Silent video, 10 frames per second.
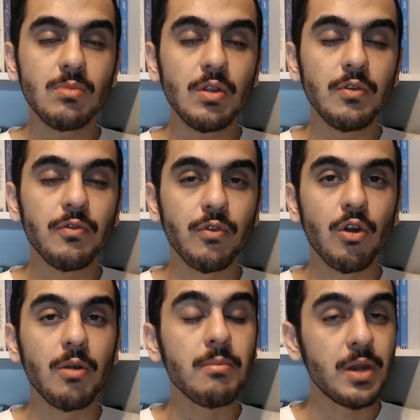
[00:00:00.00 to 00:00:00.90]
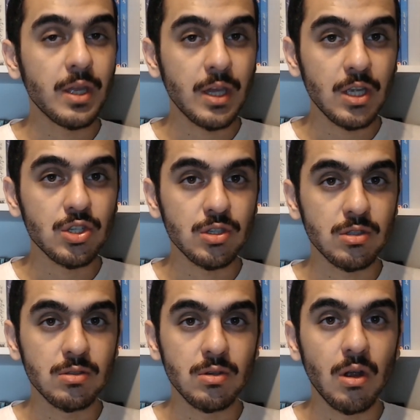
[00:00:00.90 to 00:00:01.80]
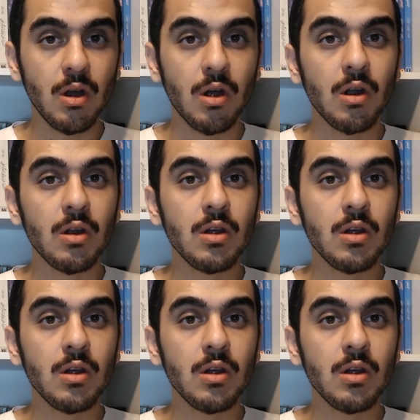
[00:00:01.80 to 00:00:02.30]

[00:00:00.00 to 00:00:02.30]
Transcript: for mitigation are